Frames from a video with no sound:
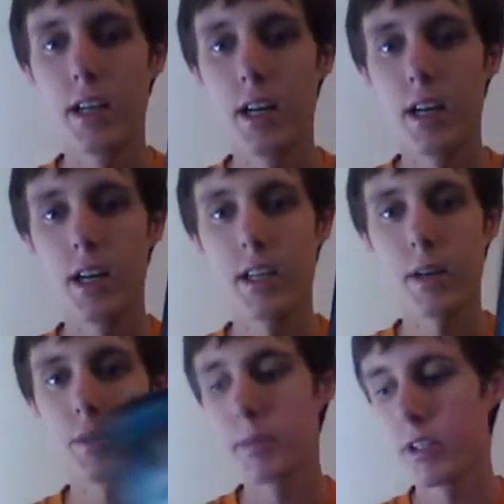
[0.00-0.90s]
you
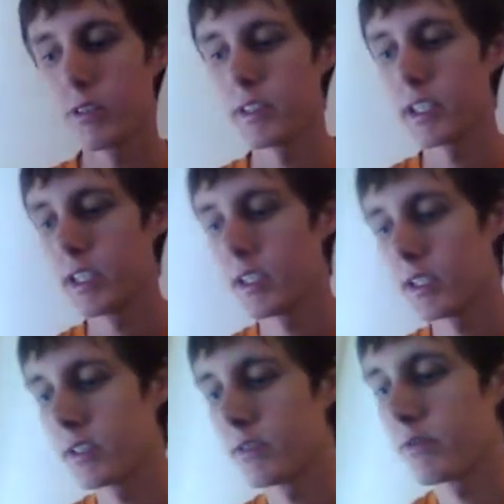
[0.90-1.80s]
got 1 Miracle Dig
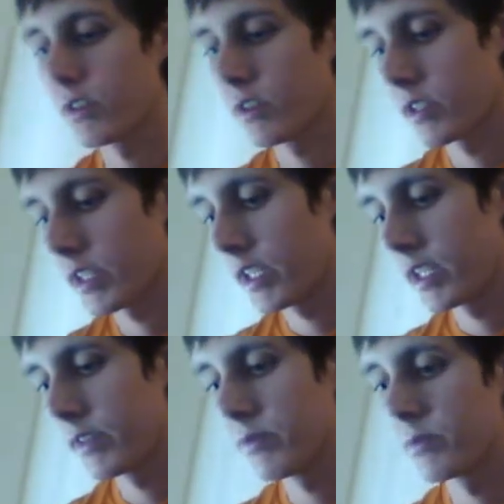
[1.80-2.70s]

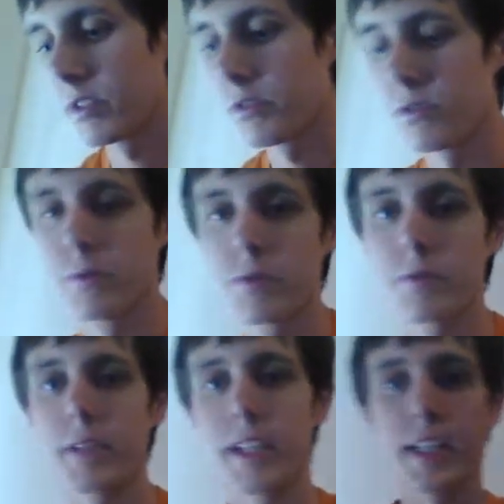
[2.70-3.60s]
if you run to a remove
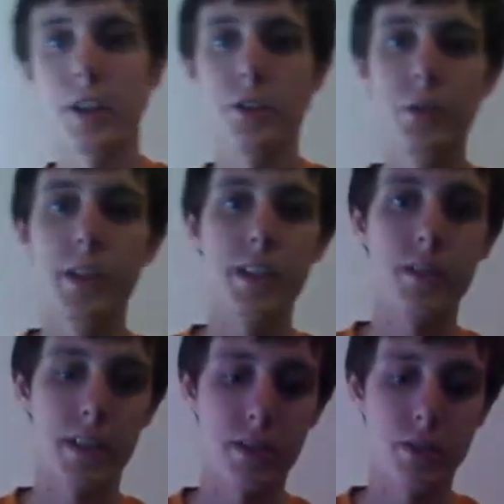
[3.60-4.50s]
from play deck. You do need
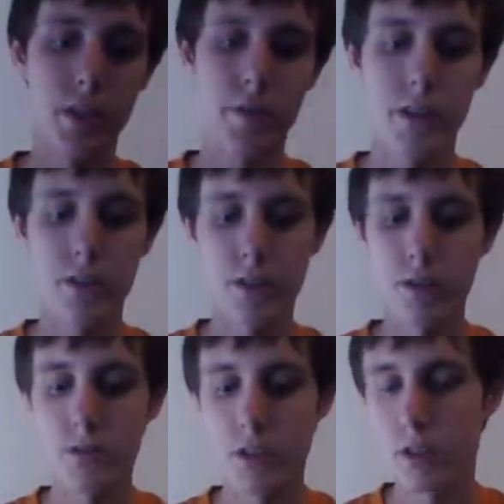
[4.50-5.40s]
insects in your graveyard,
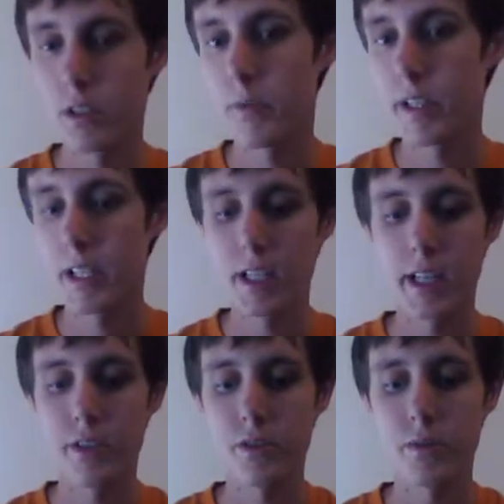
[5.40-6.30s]
so just a good way to get
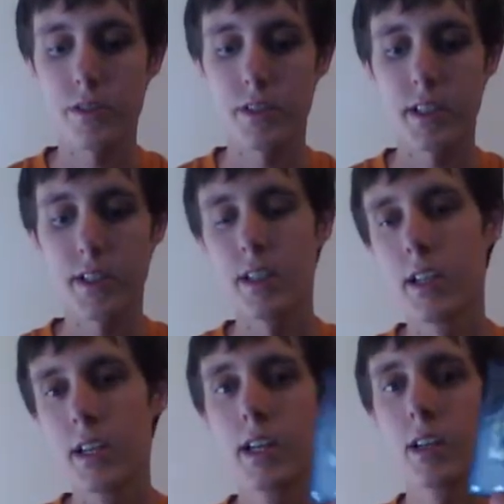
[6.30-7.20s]
extra ones in there.
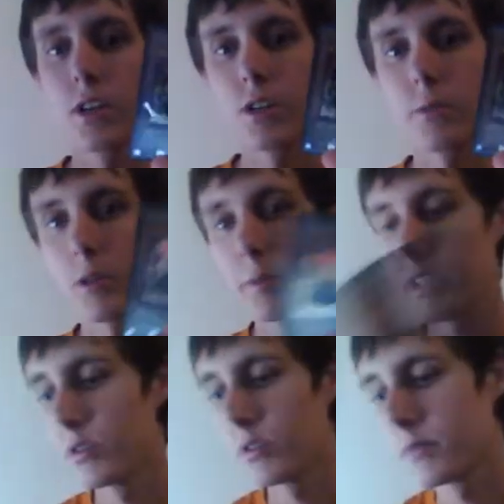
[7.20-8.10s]
Kokumaru
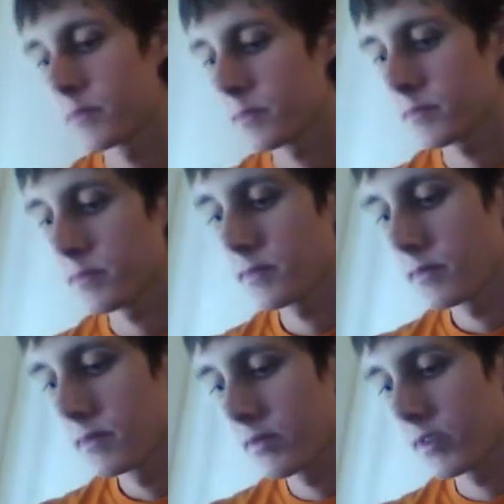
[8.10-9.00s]
Beetle
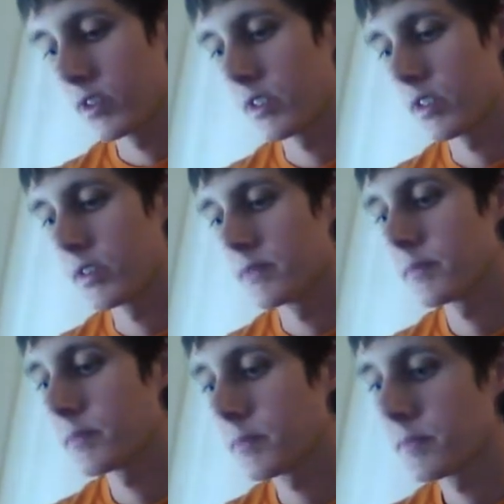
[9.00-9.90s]
for
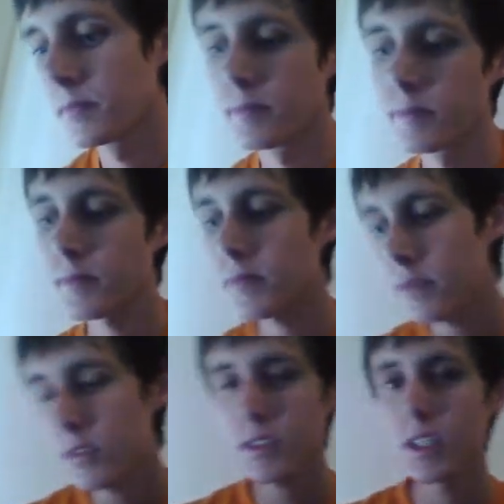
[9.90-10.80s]

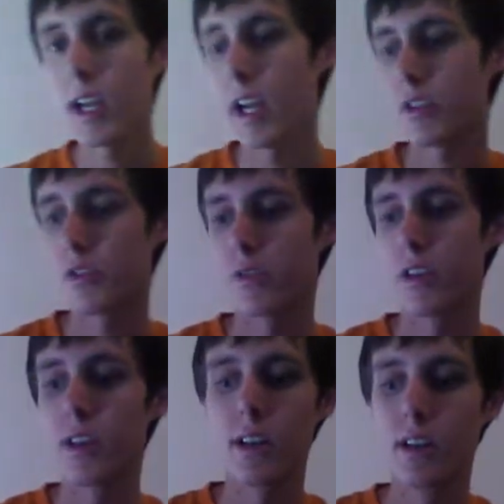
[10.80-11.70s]

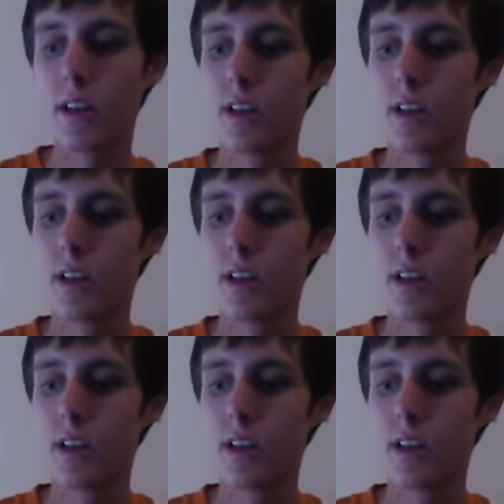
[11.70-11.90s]
extra,